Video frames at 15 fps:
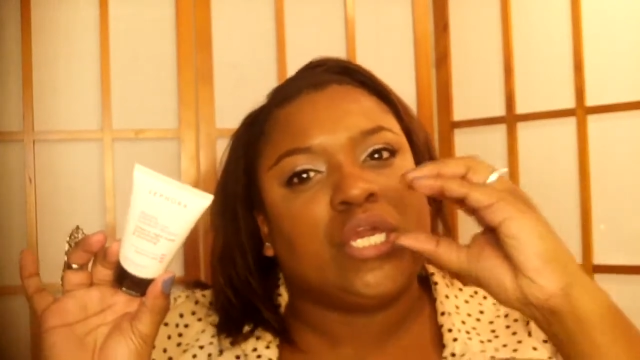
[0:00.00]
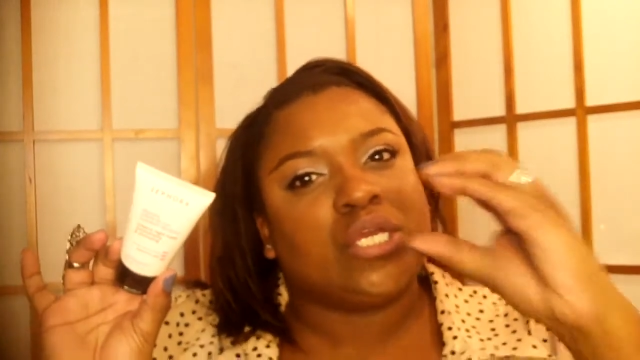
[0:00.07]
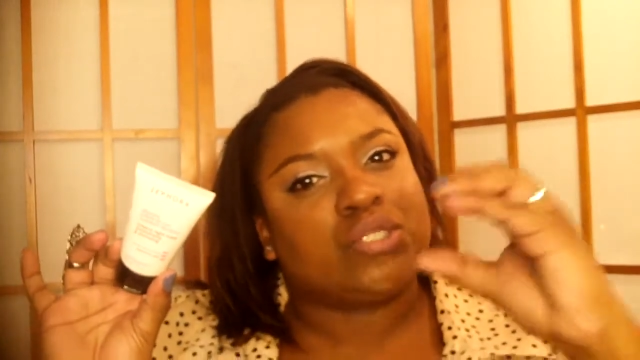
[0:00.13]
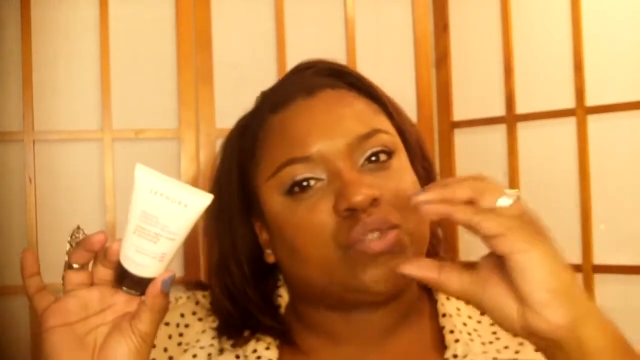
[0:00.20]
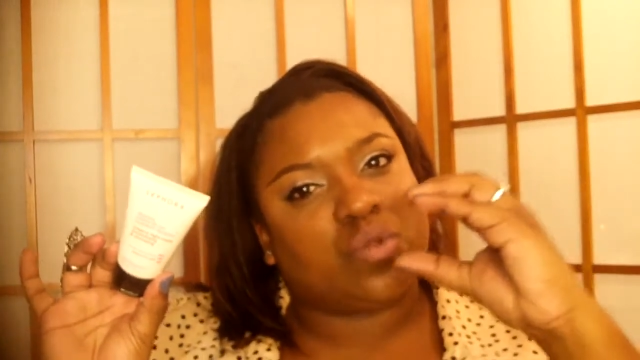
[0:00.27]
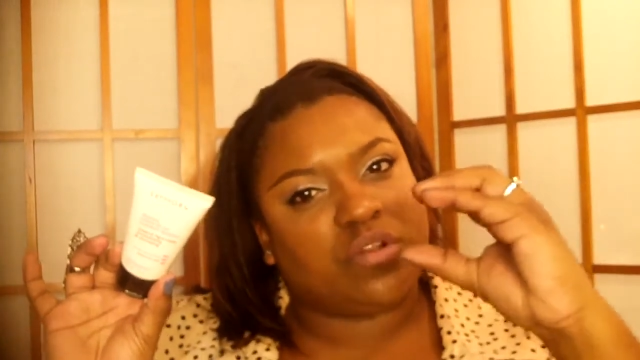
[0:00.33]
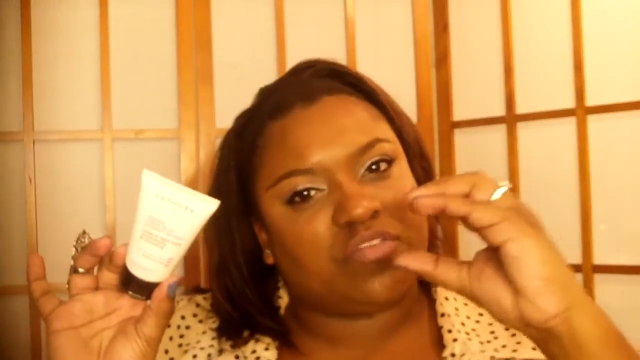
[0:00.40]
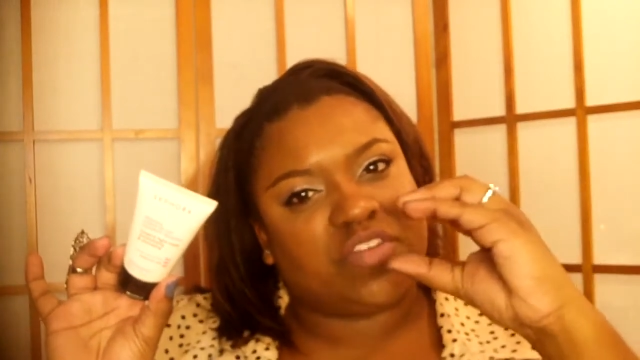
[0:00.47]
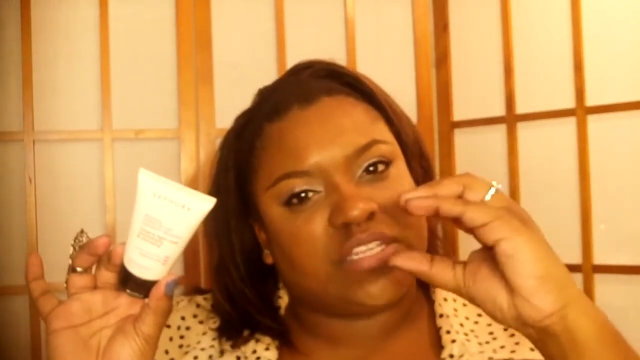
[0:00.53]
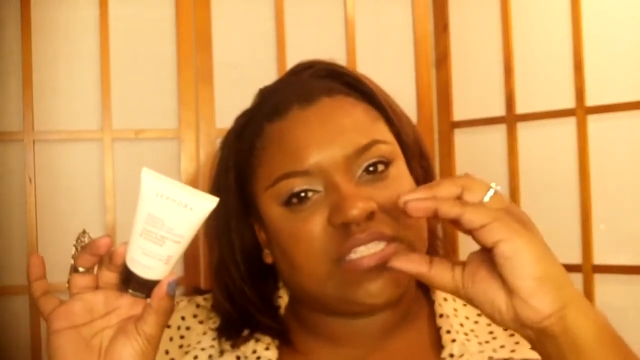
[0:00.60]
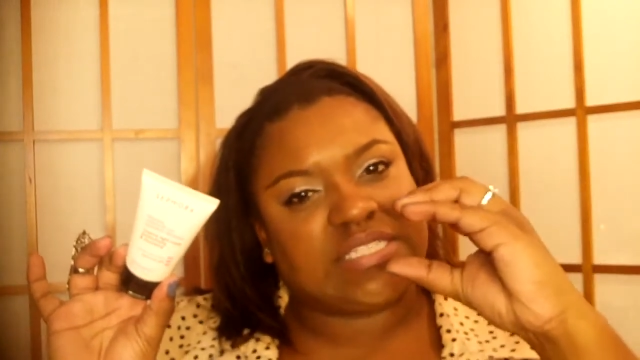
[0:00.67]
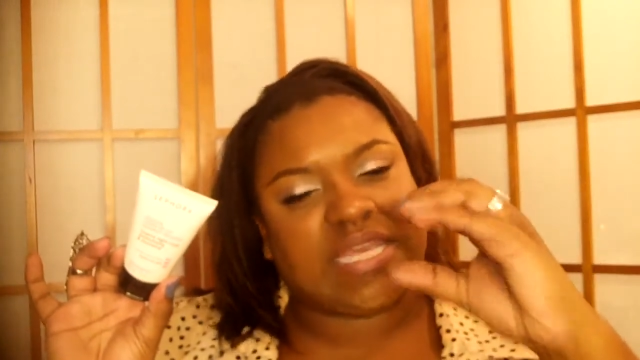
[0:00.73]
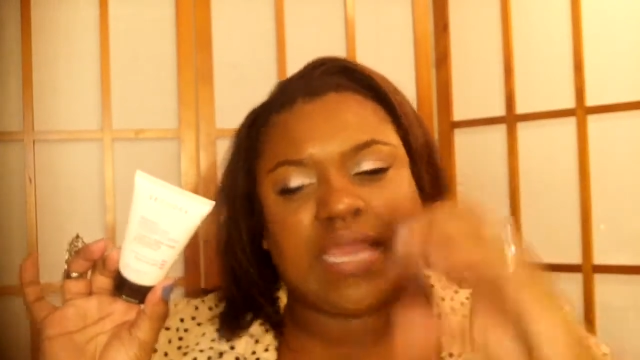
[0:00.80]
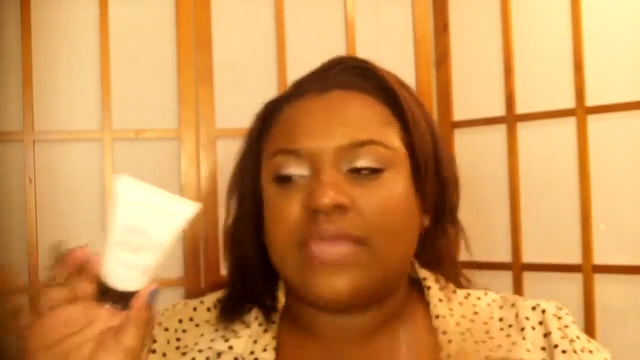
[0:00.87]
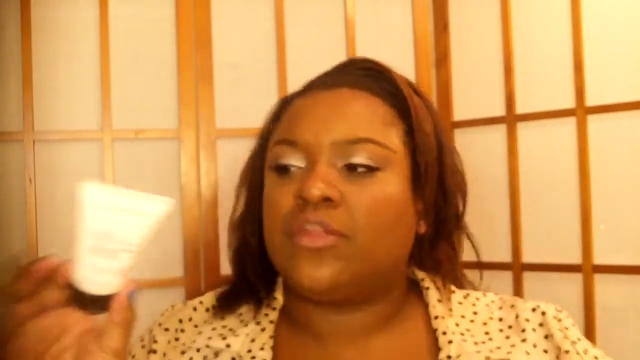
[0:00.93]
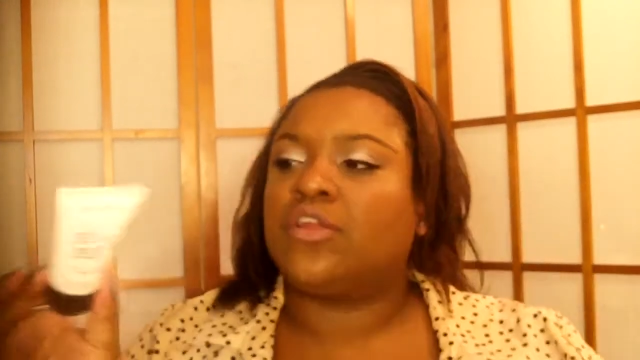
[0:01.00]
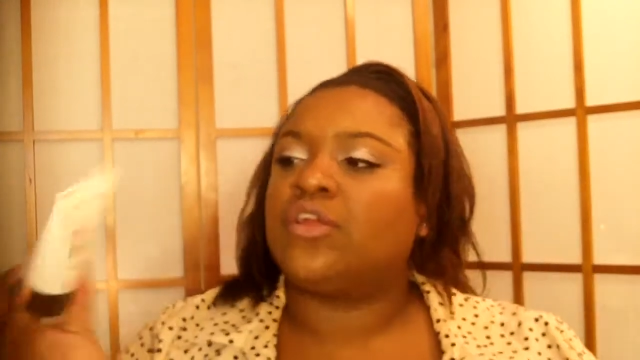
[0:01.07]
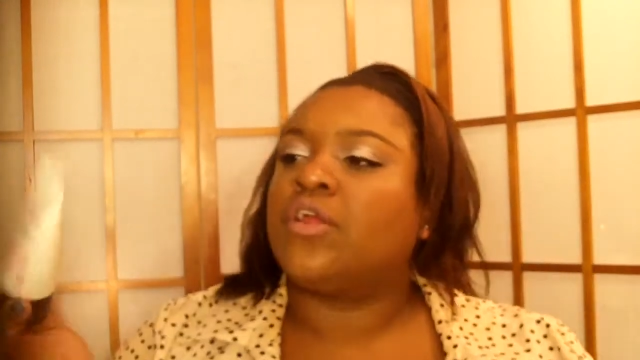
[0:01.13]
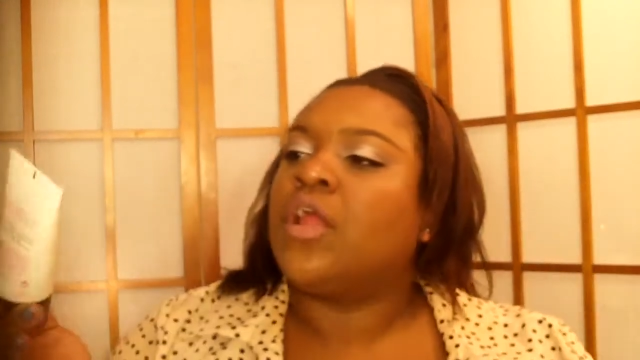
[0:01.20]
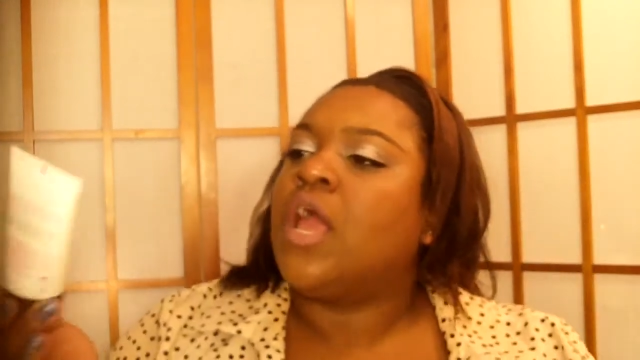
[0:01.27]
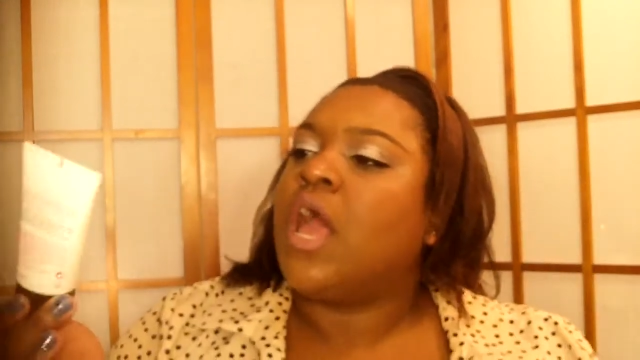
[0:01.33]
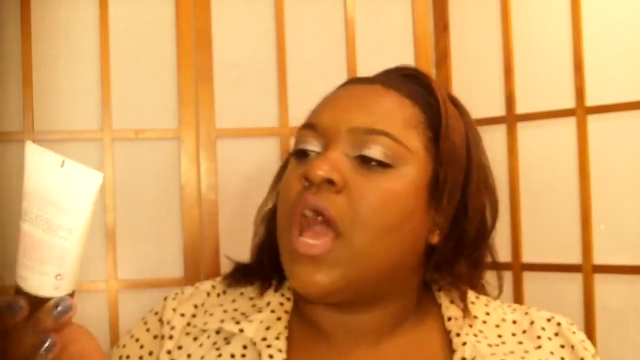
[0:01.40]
sort of container.